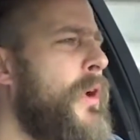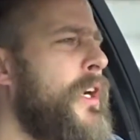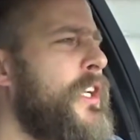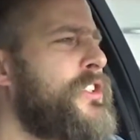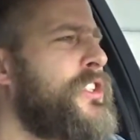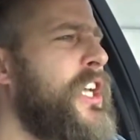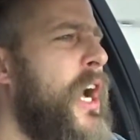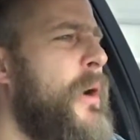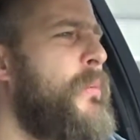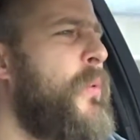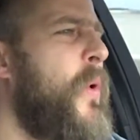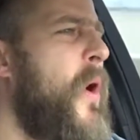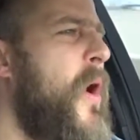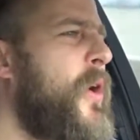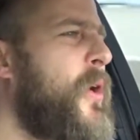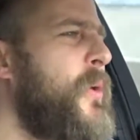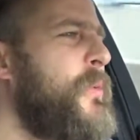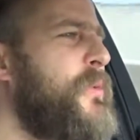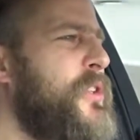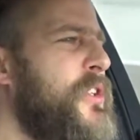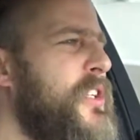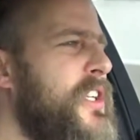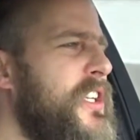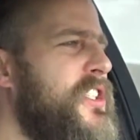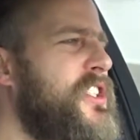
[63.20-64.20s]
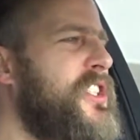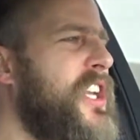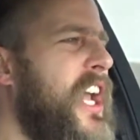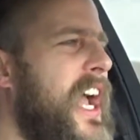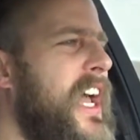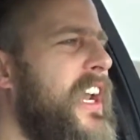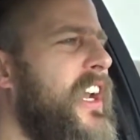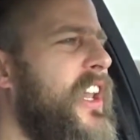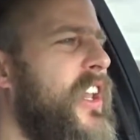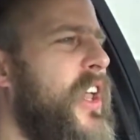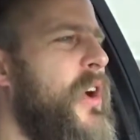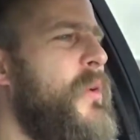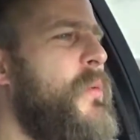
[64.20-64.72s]
is up? Welcome to the
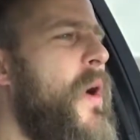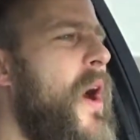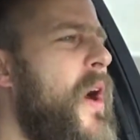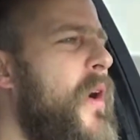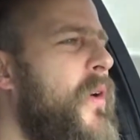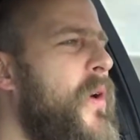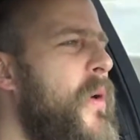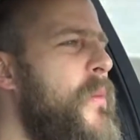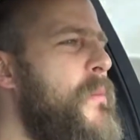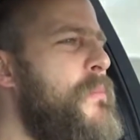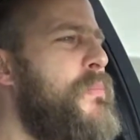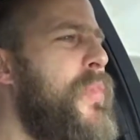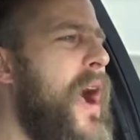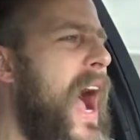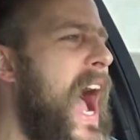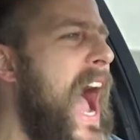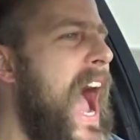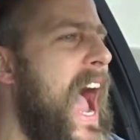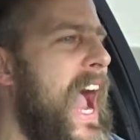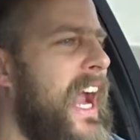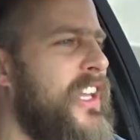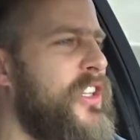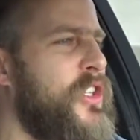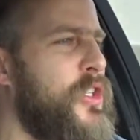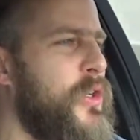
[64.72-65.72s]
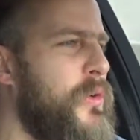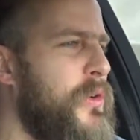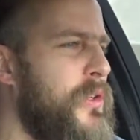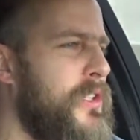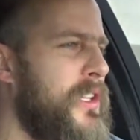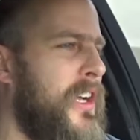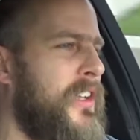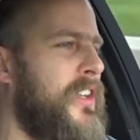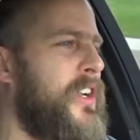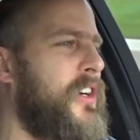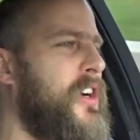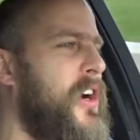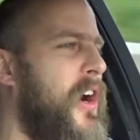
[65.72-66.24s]
channel and welcome back to
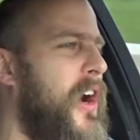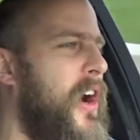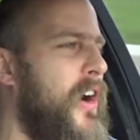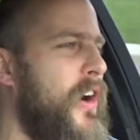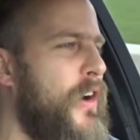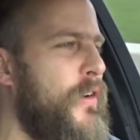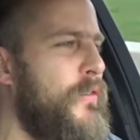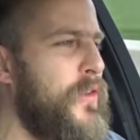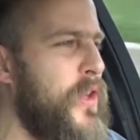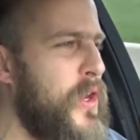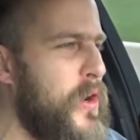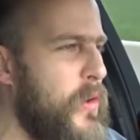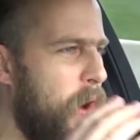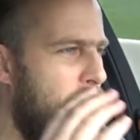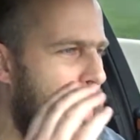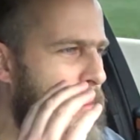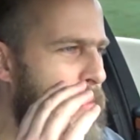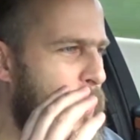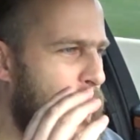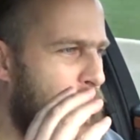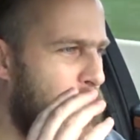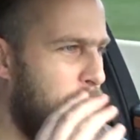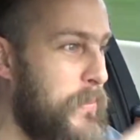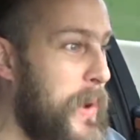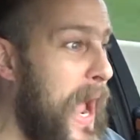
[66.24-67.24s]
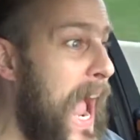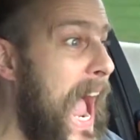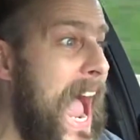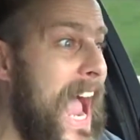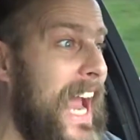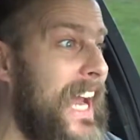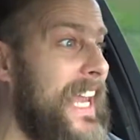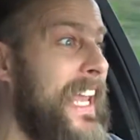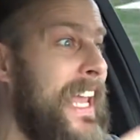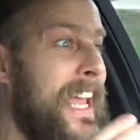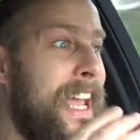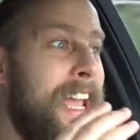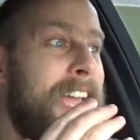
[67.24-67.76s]
another car review, and we're
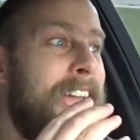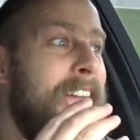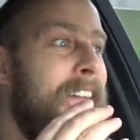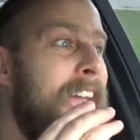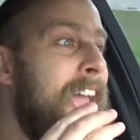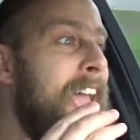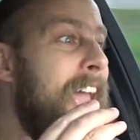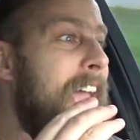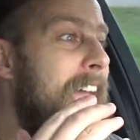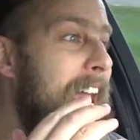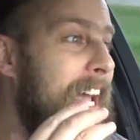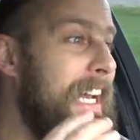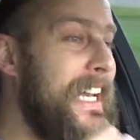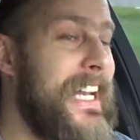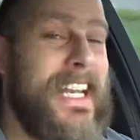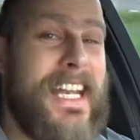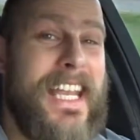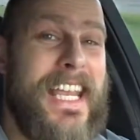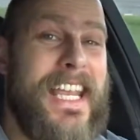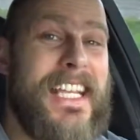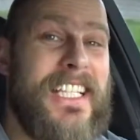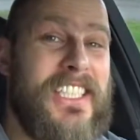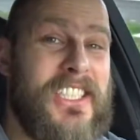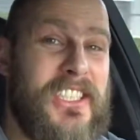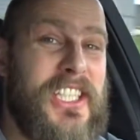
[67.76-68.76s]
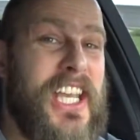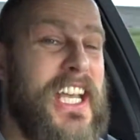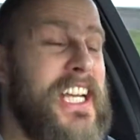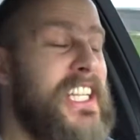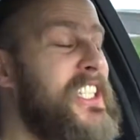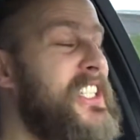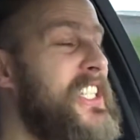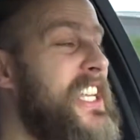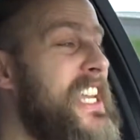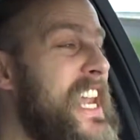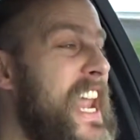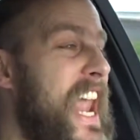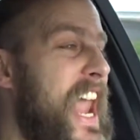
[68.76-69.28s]
back in an
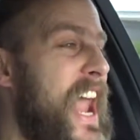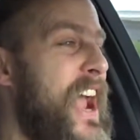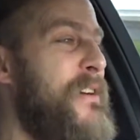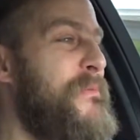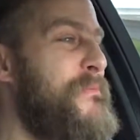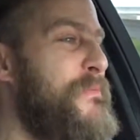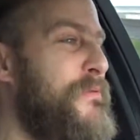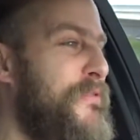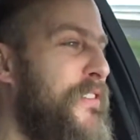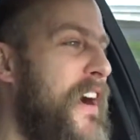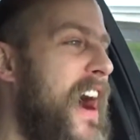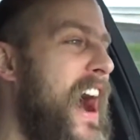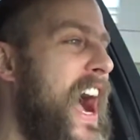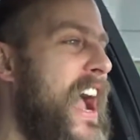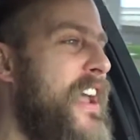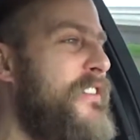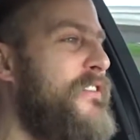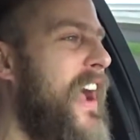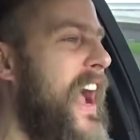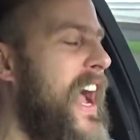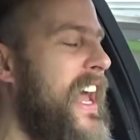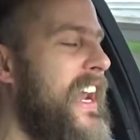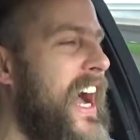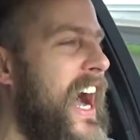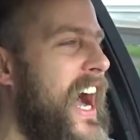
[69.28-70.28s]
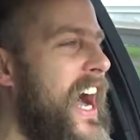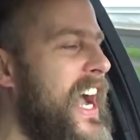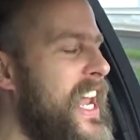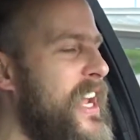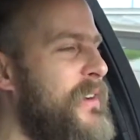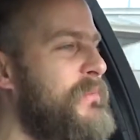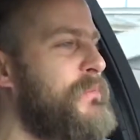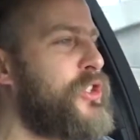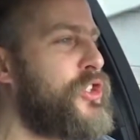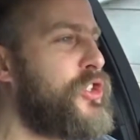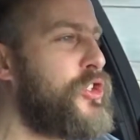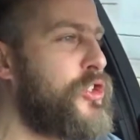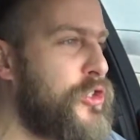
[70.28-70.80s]
E60 M5 and I
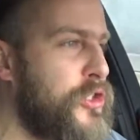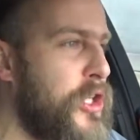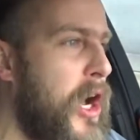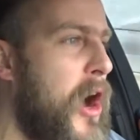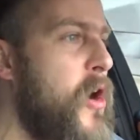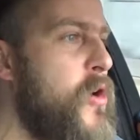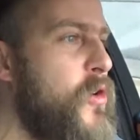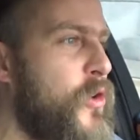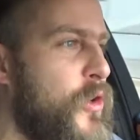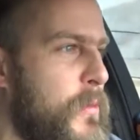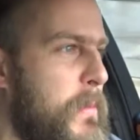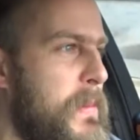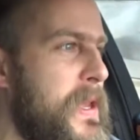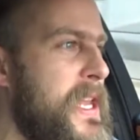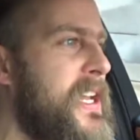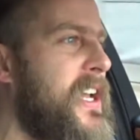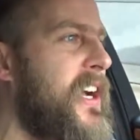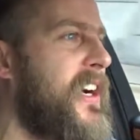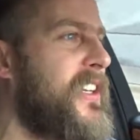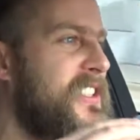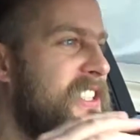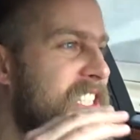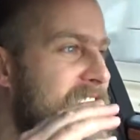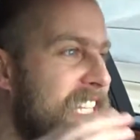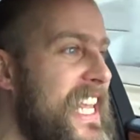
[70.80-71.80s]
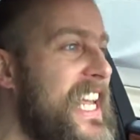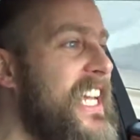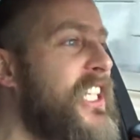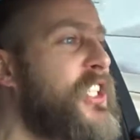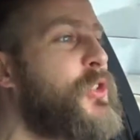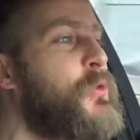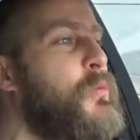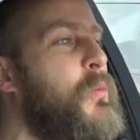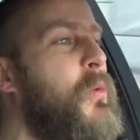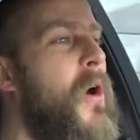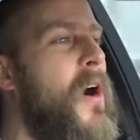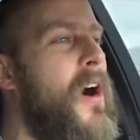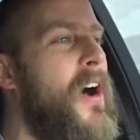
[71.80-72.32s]
am stoked because
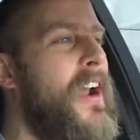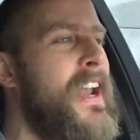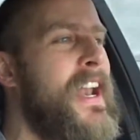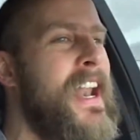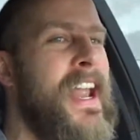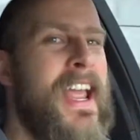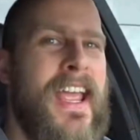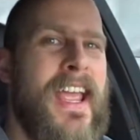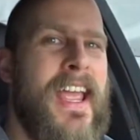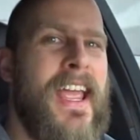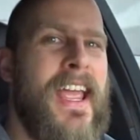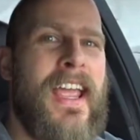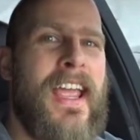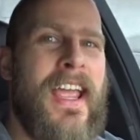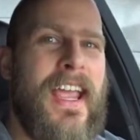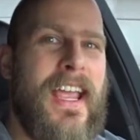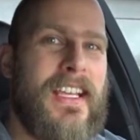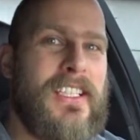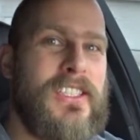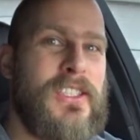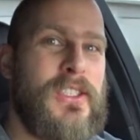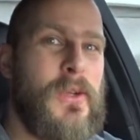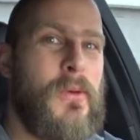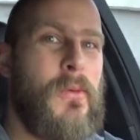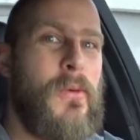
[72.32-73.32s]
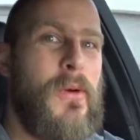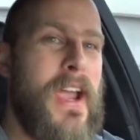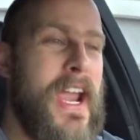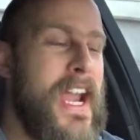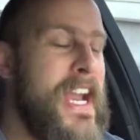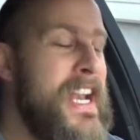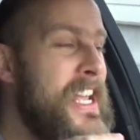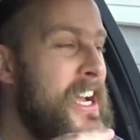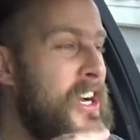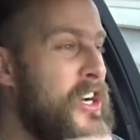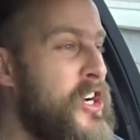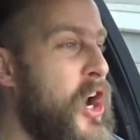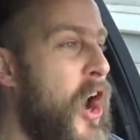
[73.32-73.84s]
this one is the way
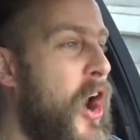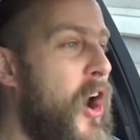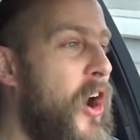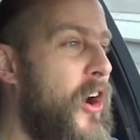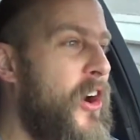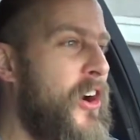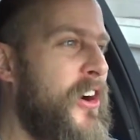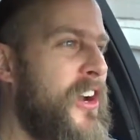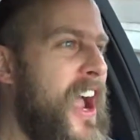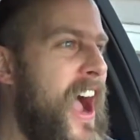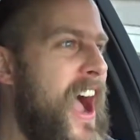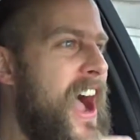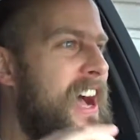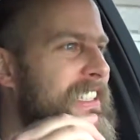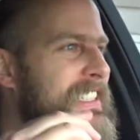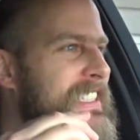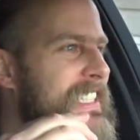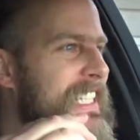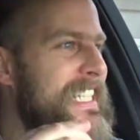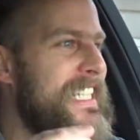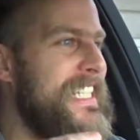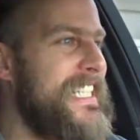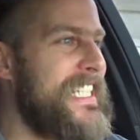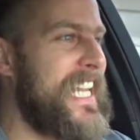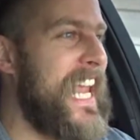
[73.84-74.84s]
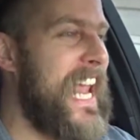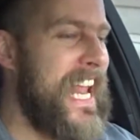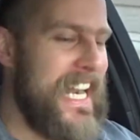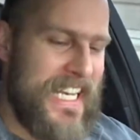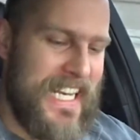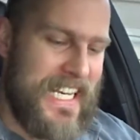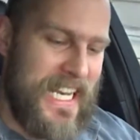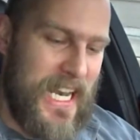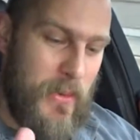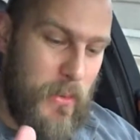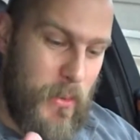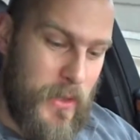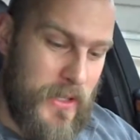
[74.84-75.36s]
the car gods
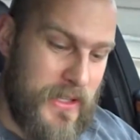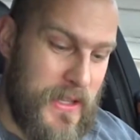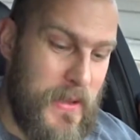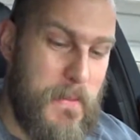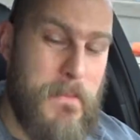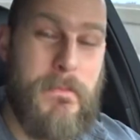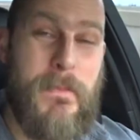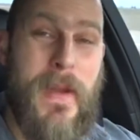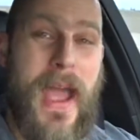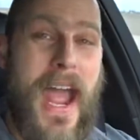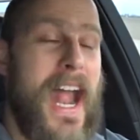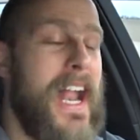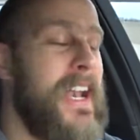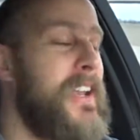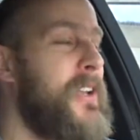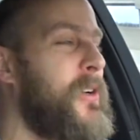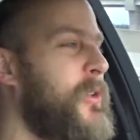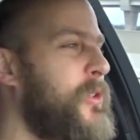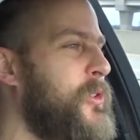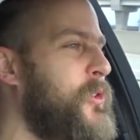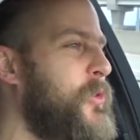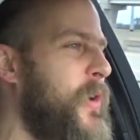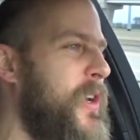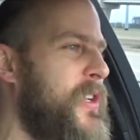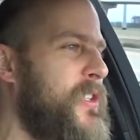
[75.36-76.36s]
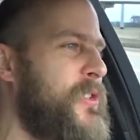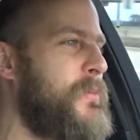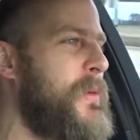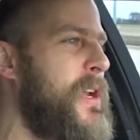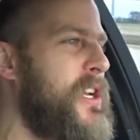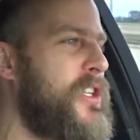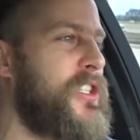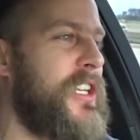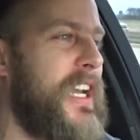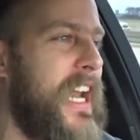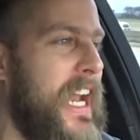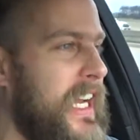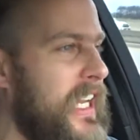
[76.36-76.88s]
intended it with the manual
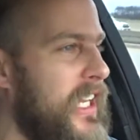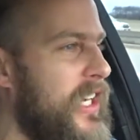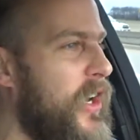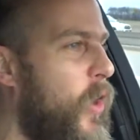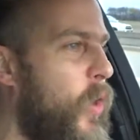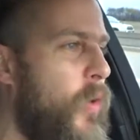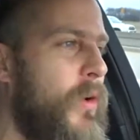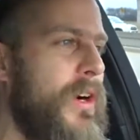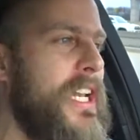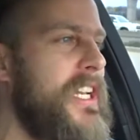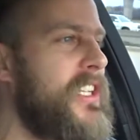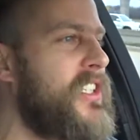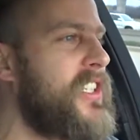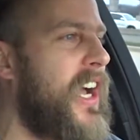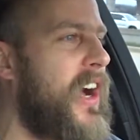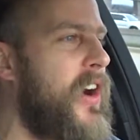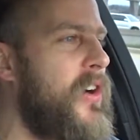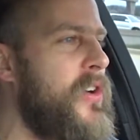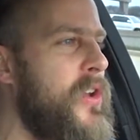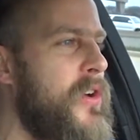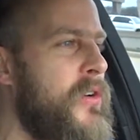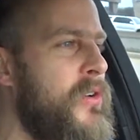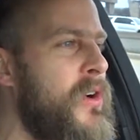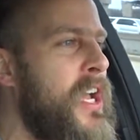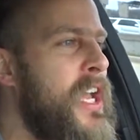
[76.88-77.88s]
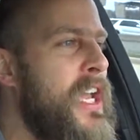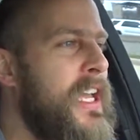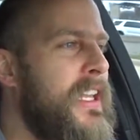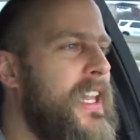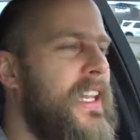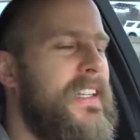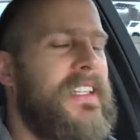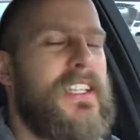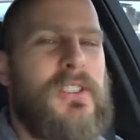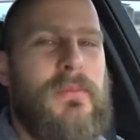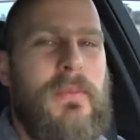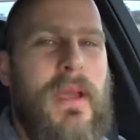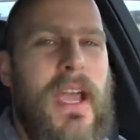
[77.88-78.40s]
transmission. I can already tell you that
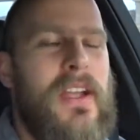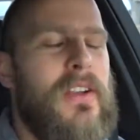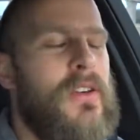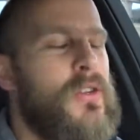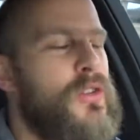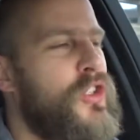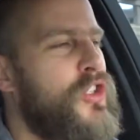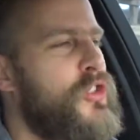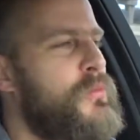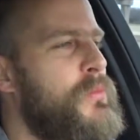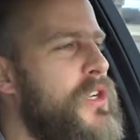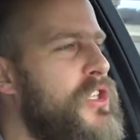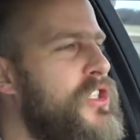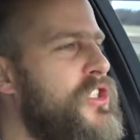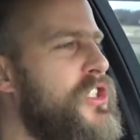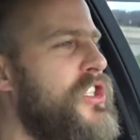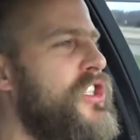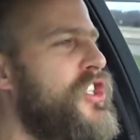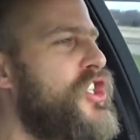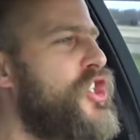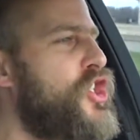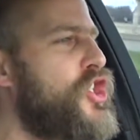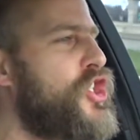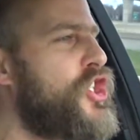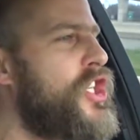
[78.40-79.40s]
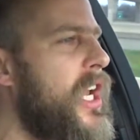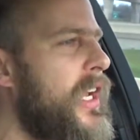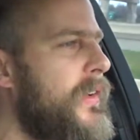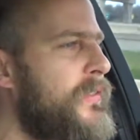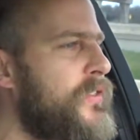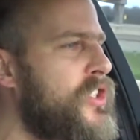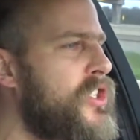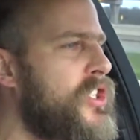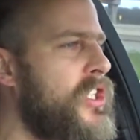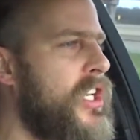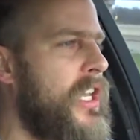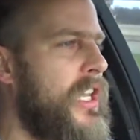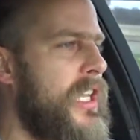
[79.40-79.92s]
this manual transmission
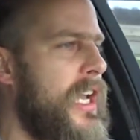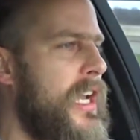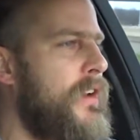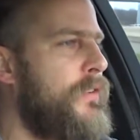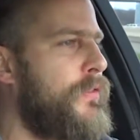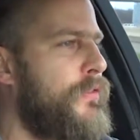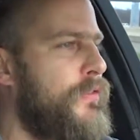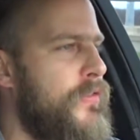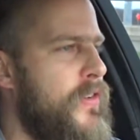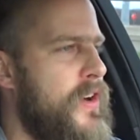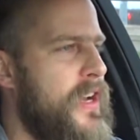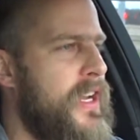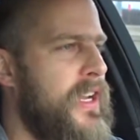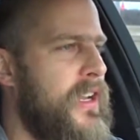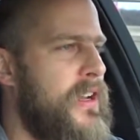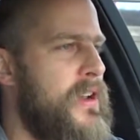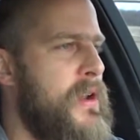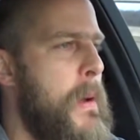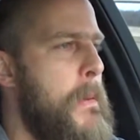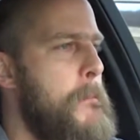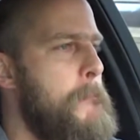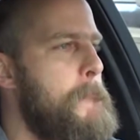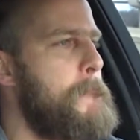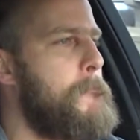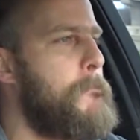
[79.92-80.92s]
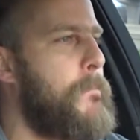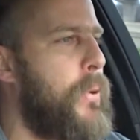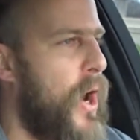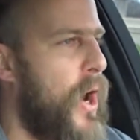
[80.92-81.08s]
shifts like freaking